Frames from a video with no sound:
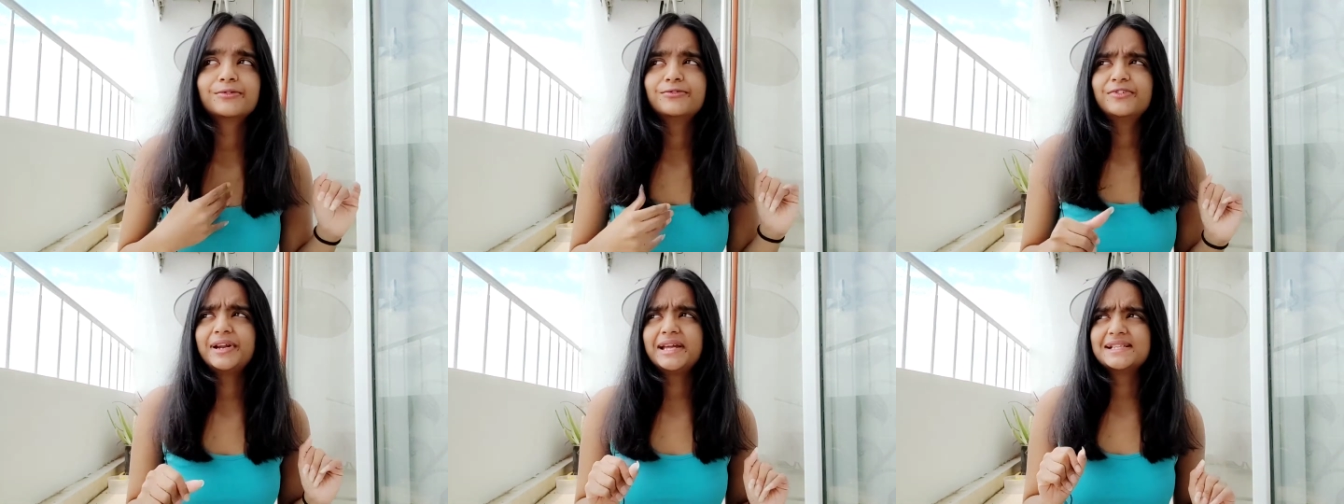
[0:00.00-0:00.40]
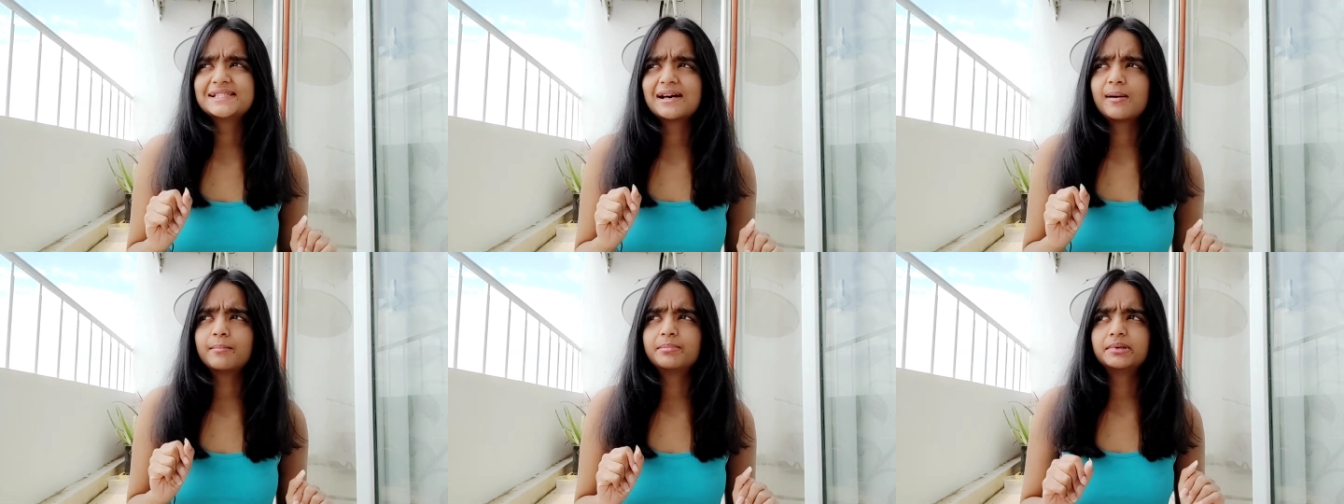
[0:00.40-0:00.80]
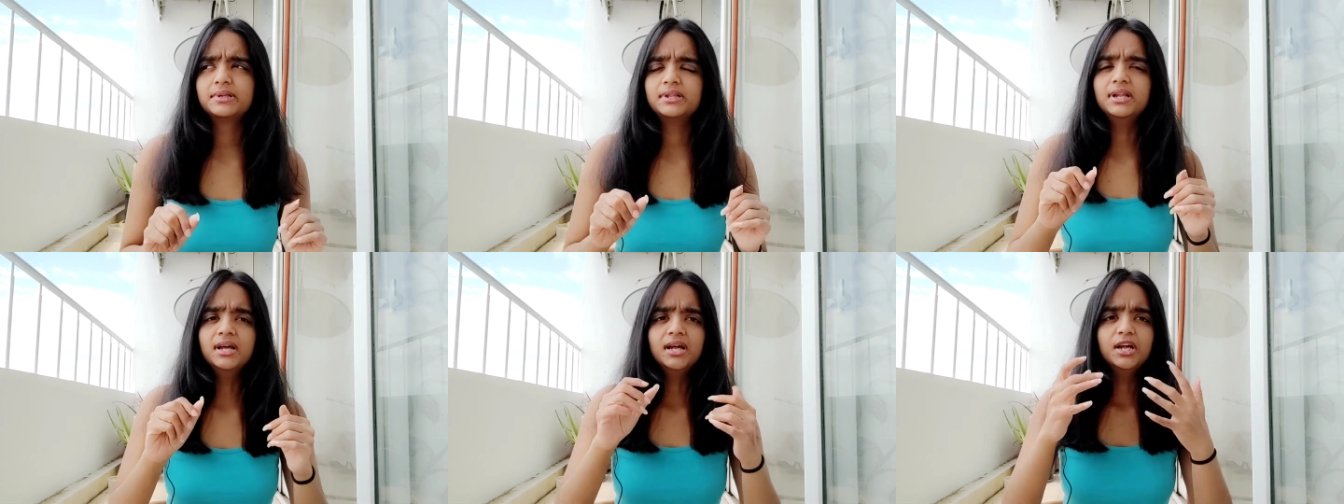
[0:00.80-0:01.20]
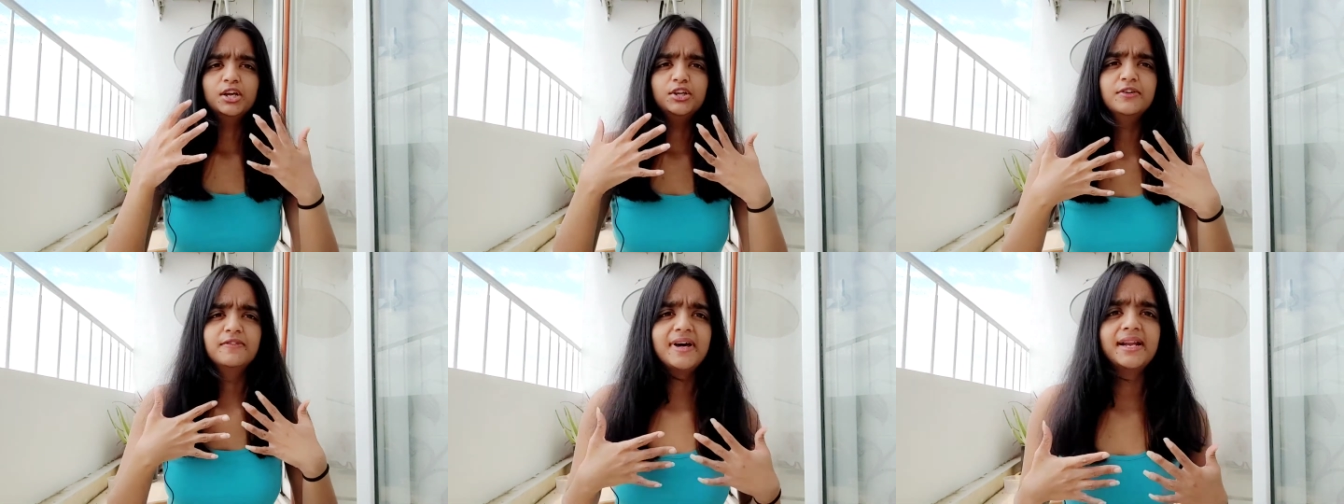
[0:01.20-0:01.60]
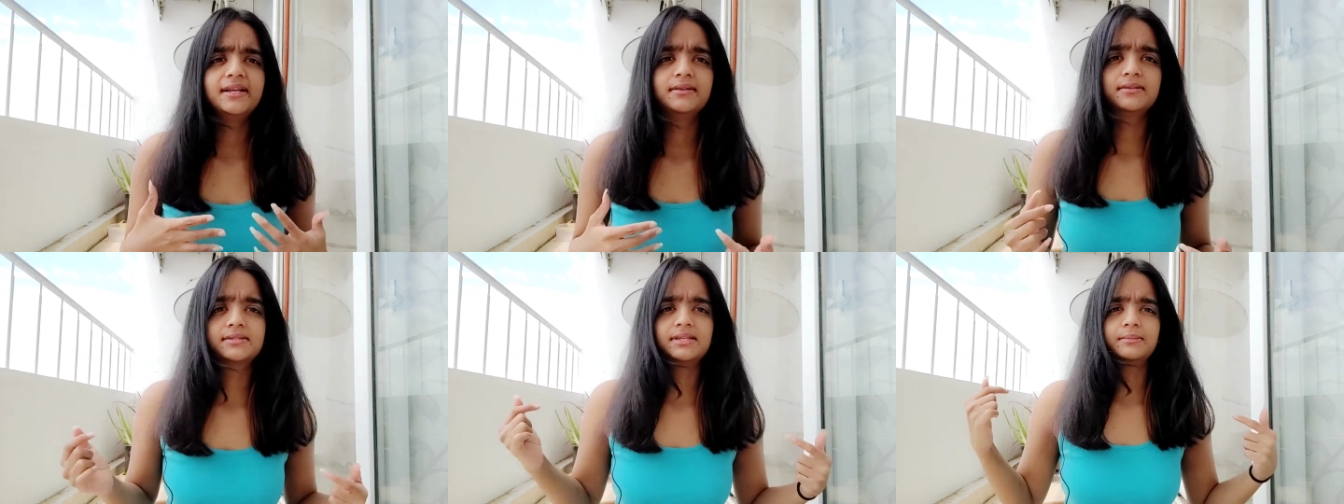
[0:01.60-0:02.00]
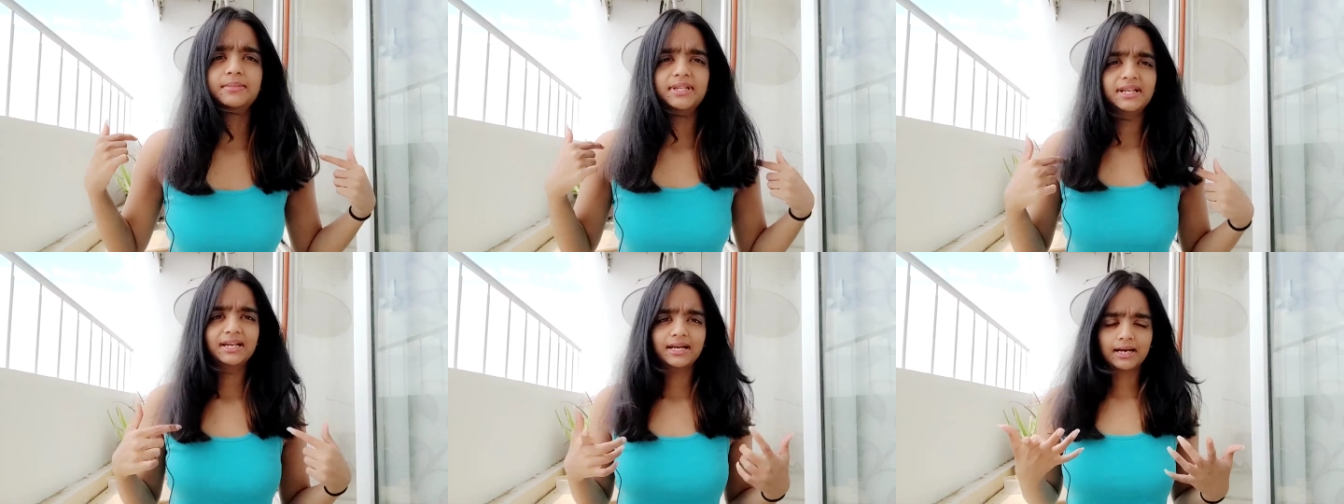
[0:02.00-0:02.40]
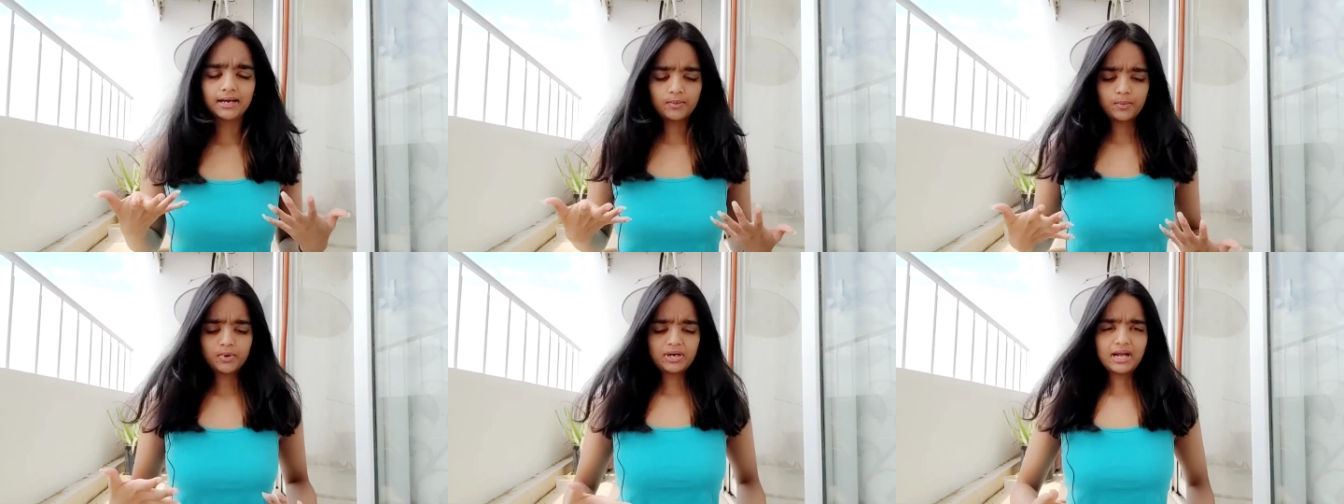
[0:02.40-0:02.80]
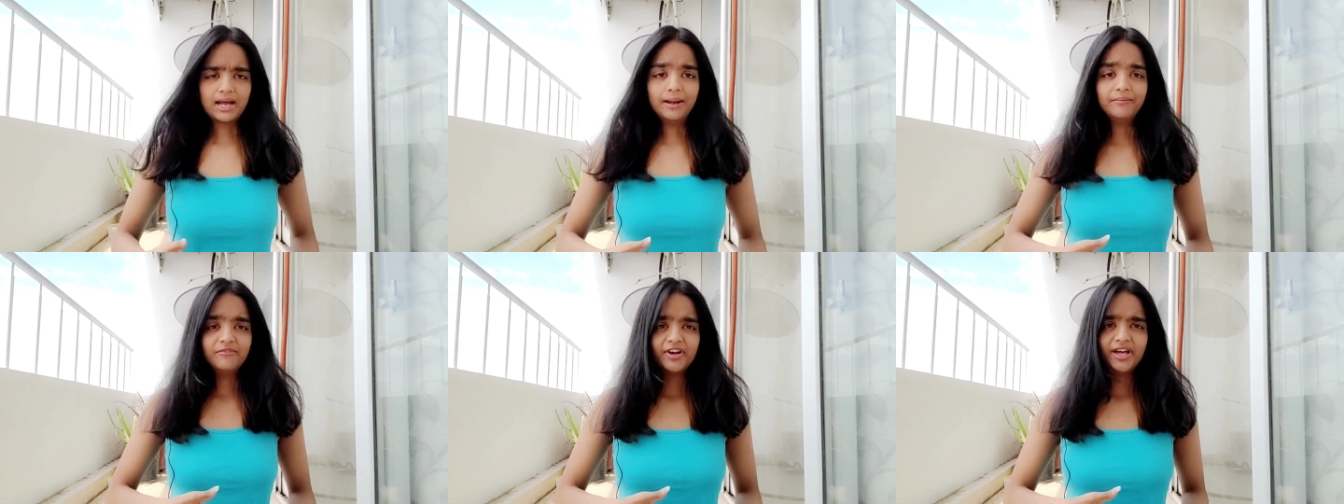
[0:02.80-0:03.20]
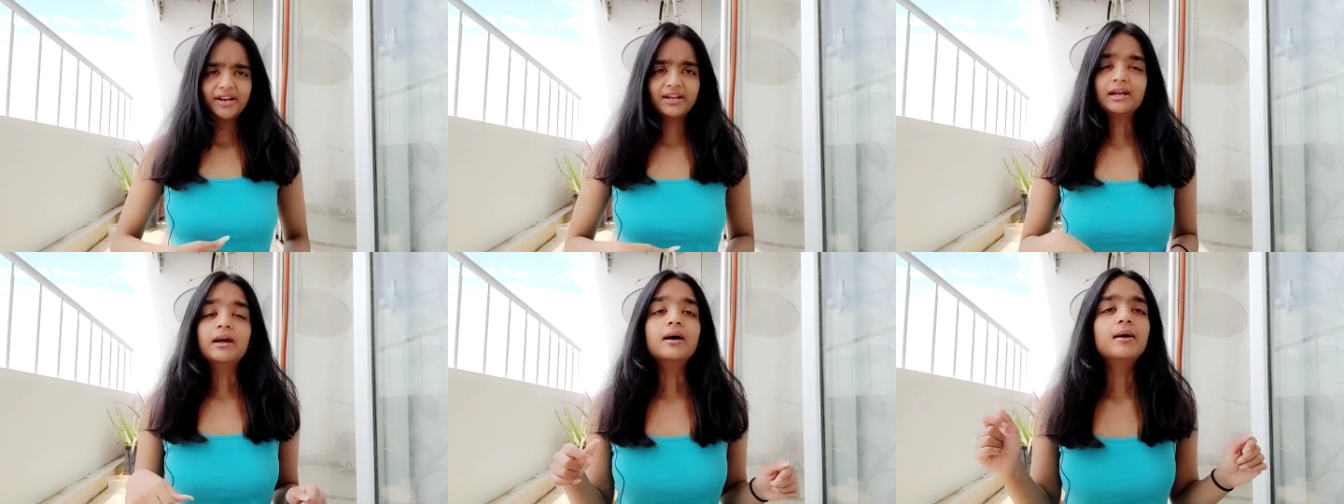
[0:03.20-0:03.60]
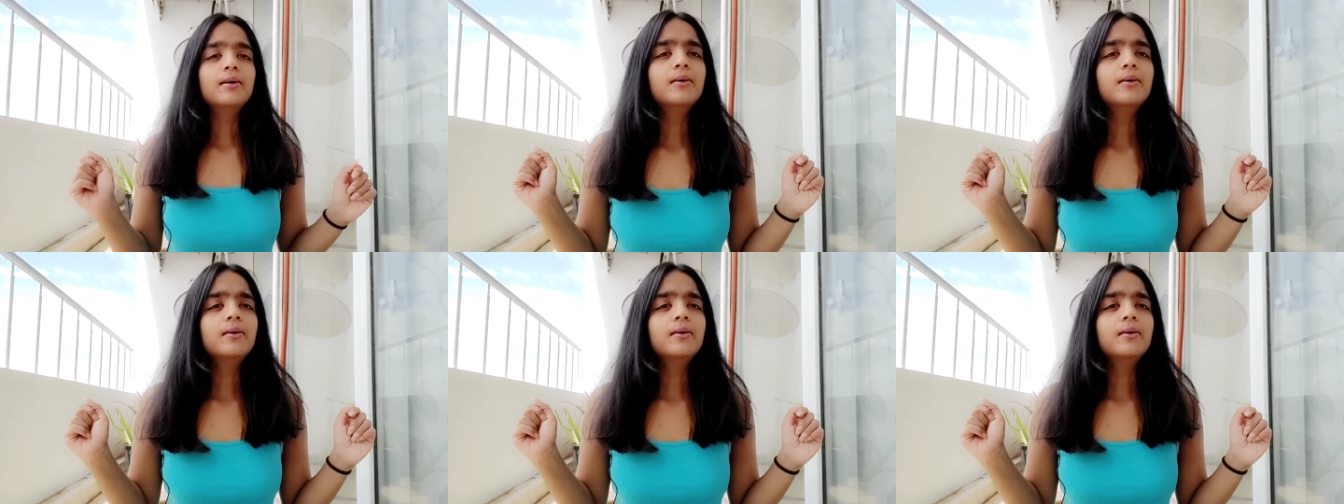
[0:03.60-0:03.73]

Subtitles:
For example, you're wearing something like what I'm wearing,